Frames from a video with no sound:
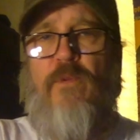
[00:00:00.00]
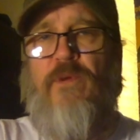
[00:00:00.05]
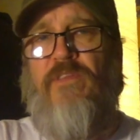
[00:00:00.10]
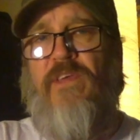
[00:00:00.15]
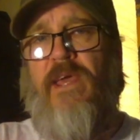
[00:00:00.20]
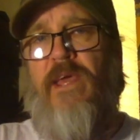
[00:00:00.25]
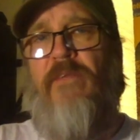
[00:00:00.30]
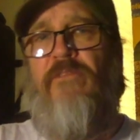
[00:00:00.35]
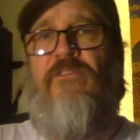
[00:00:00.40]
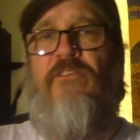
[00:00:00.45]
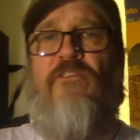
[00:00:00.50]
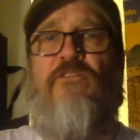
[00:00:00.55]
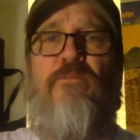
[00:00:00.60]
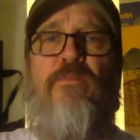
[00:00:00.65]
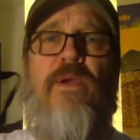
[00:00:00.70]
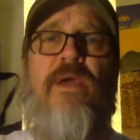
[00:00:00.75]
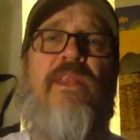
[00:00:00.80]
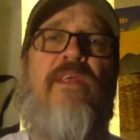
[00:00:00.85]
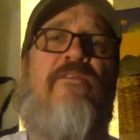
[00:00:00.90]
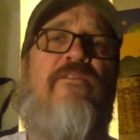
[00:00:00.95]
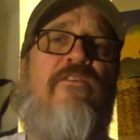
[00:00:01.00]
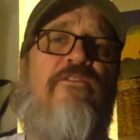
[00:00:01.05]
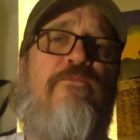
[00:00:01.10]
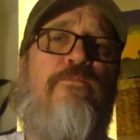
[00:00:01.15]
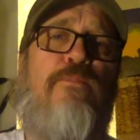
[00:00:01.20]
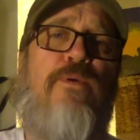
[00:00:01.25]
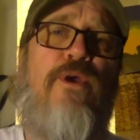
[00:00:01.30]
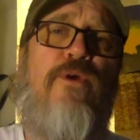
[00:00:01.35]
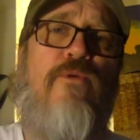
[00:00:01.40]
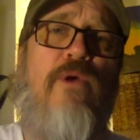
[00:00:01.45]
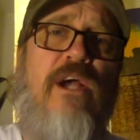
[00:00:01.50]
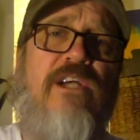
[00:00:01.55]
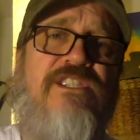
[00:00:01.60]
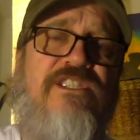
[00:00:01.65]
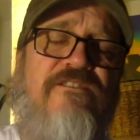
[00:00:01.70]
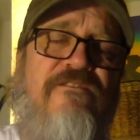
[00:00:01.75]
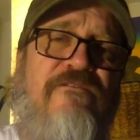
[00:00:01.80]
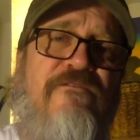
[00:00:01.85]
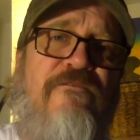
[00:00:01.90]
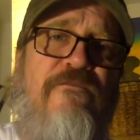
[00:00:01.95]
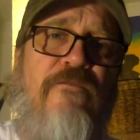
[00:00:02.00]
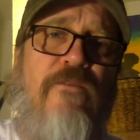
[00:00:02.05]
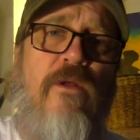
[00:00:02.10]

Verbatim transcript: with kids has been in this progressive,